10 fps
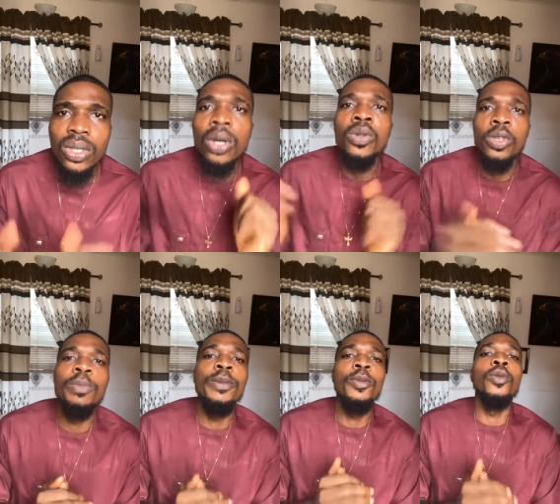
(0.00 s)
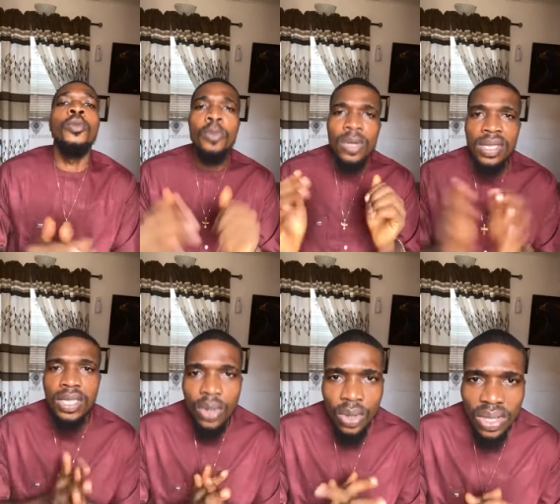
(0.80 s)
Talk to people.
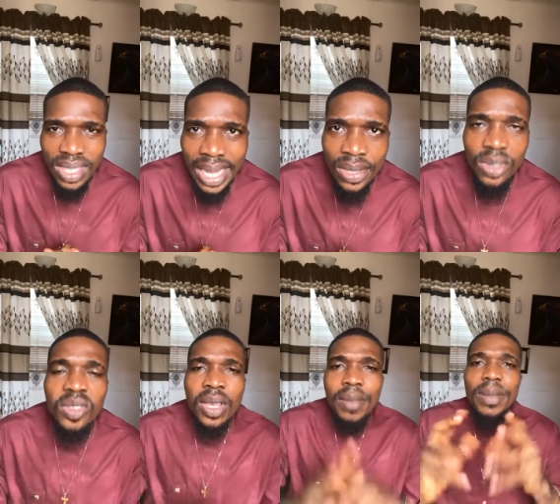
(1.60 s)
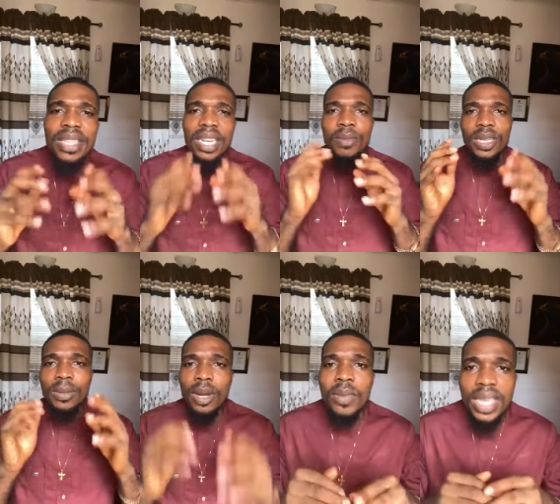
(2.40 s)
Post it on your status. Be deliberate
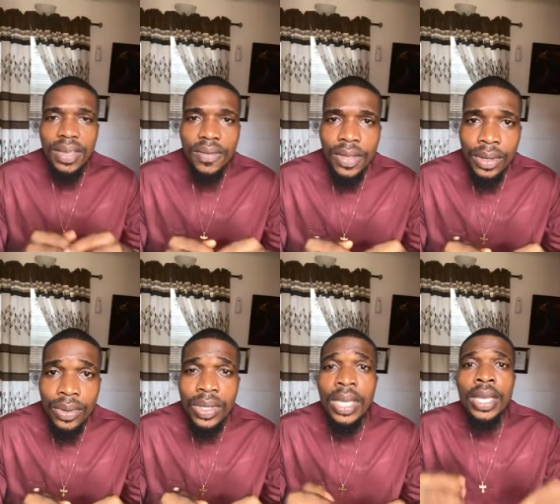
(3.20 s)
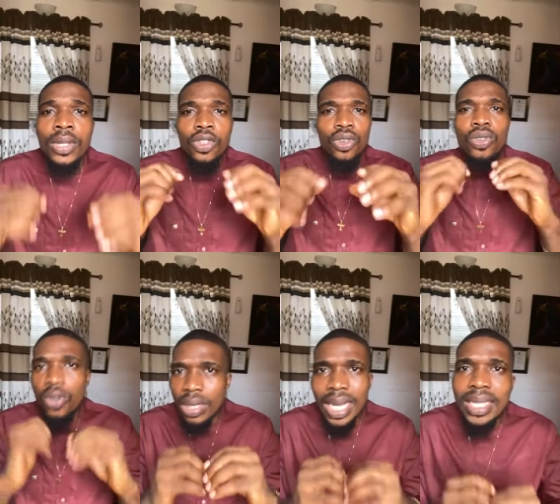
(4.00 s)
about making videos. Do
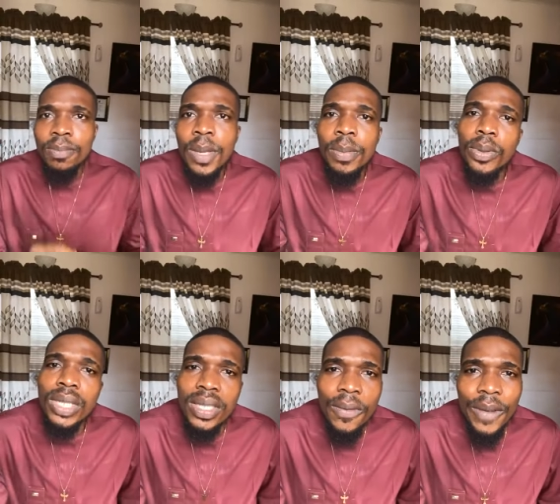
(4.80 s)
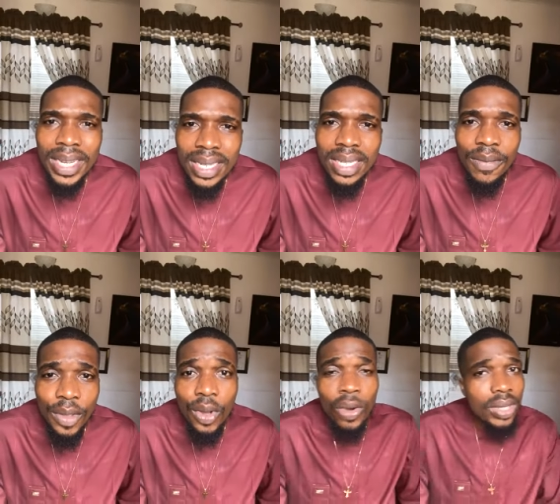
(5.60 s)
you know that people still find it
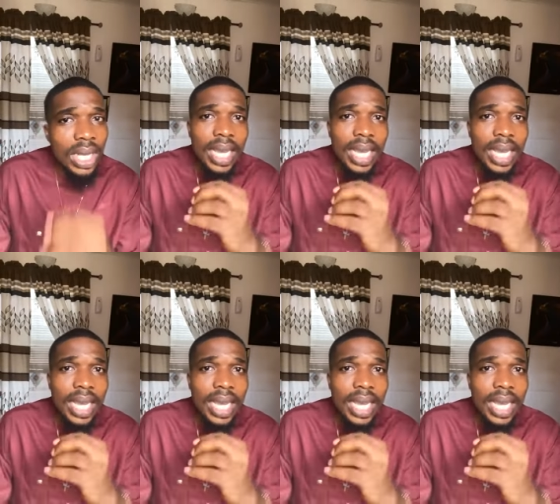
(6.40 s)
difficult?